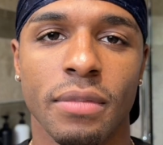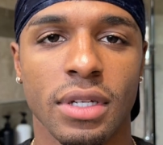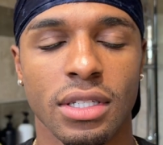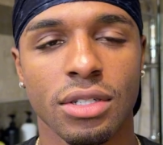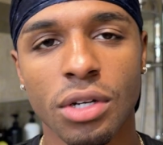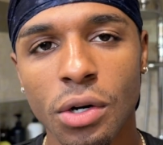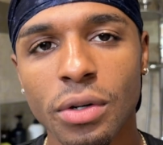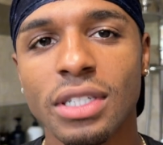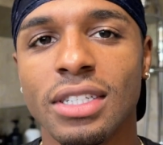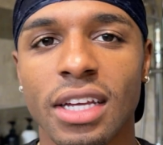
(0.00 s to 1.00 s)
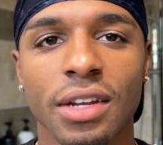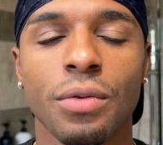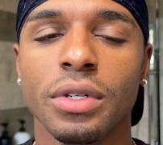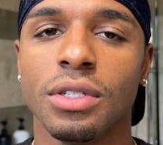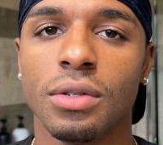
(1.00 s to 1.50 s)
Slow and steady
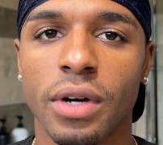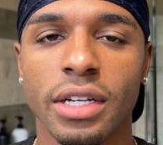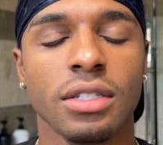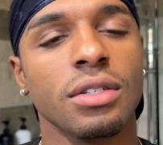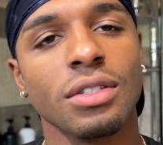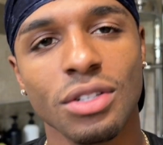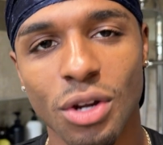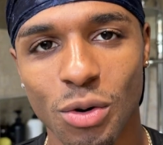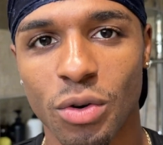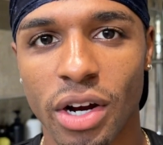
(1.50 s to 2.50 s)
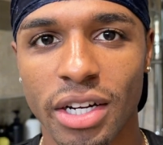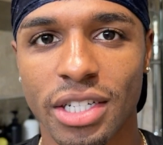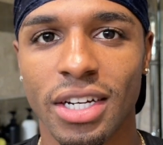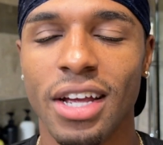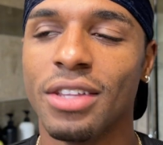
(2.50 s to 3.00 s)
wins the race. There's no rush.
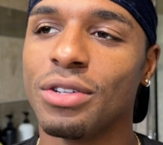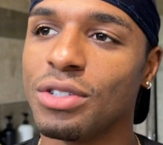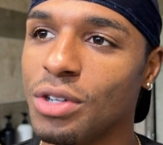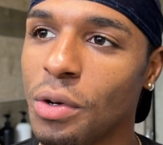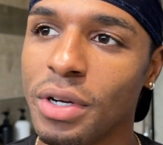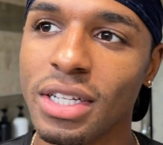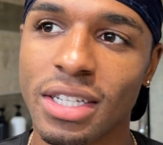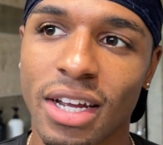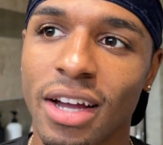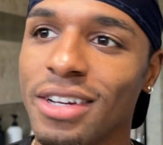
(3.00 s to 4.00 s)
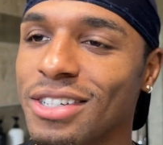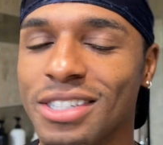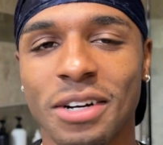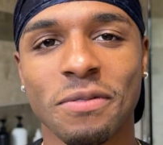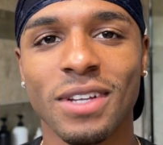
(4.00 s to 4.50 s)
There's no need to cut
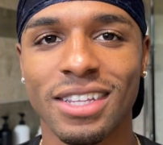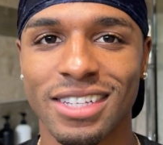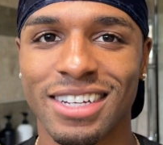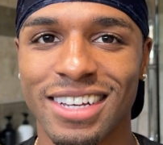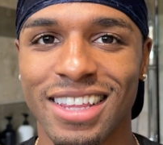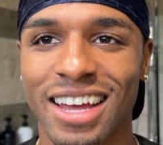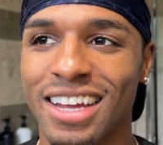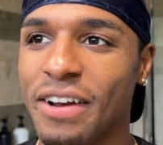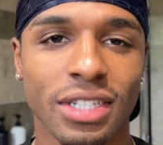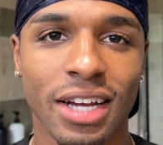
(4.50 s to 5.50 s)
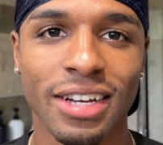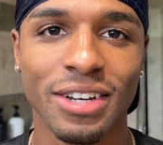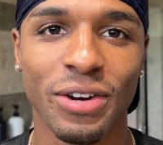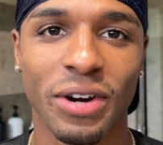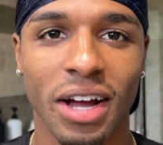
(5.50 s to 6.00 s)
yourself, nothing like that. Side
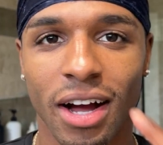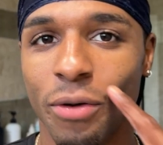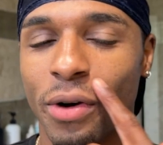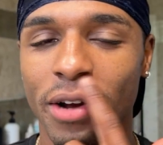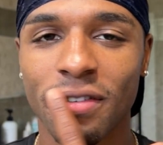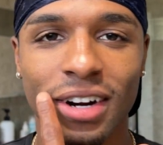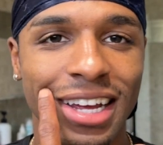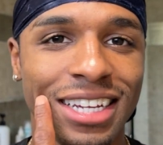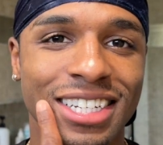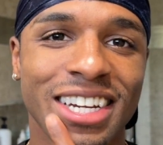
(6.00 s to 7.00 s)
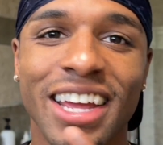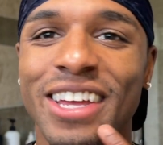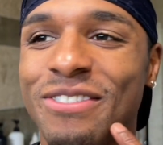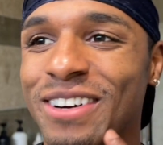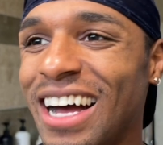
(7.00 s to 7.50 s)
note, whenever I
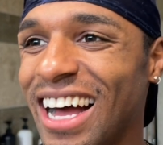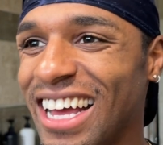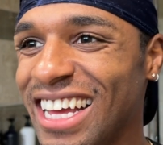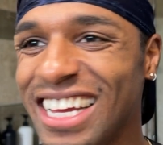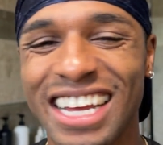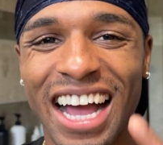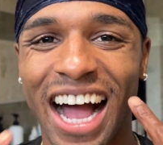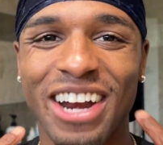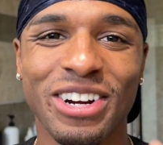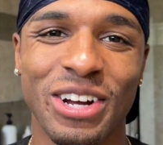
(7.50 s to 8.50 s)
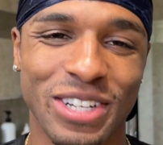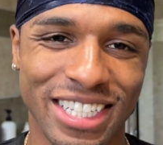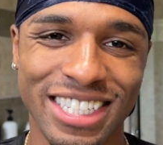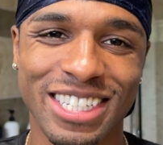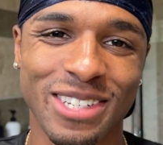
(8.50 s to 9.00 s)
shave, I don't know, this
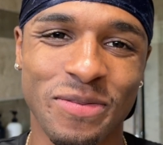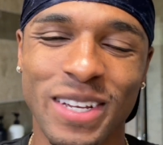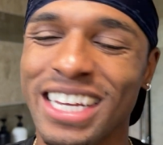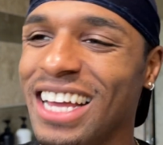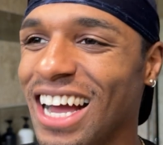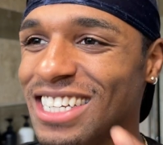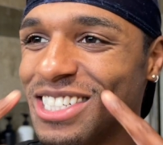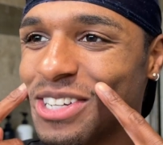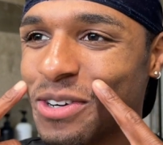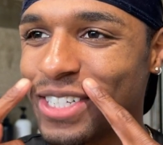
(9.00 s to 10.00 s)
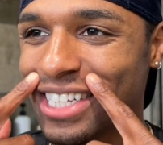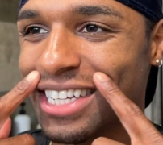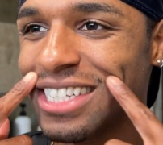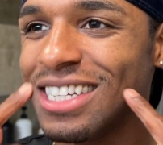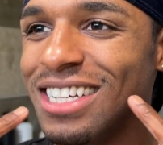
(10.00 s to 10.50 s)
is just me. I just always like
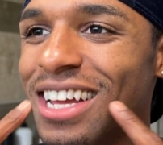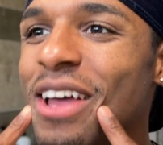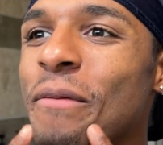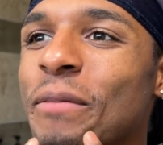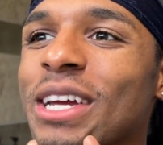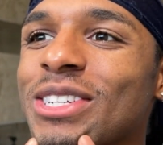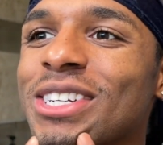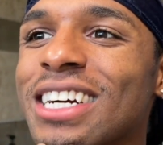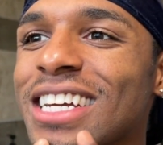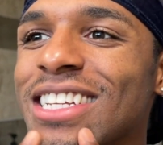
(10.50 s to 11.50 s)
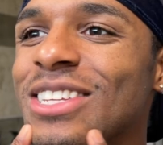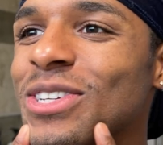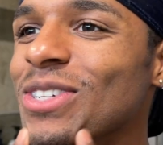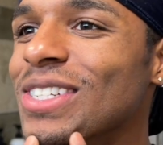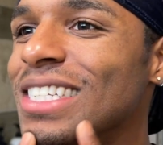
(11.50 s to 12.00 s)
to picture like a
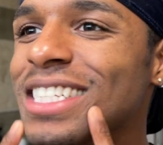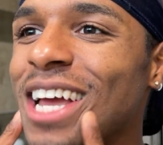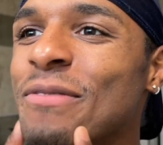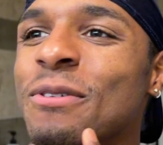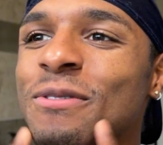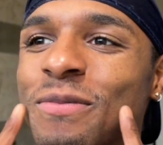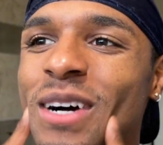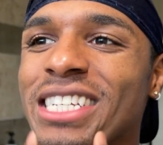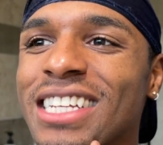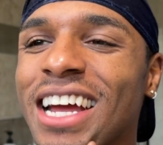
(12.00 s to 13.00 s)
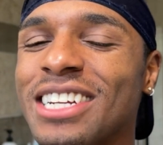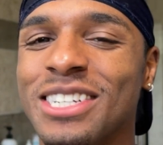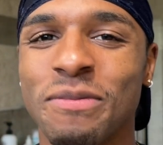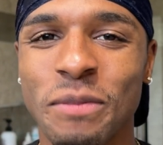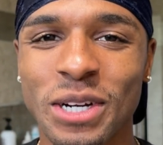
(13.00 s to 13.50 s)
new type of mustache
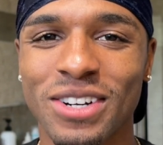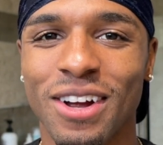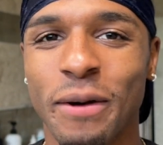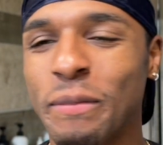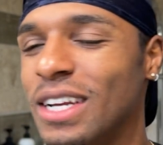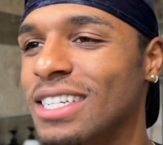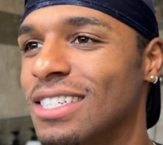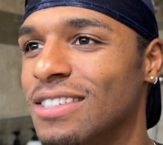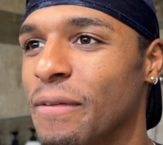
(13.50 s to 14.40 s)
and beard combination.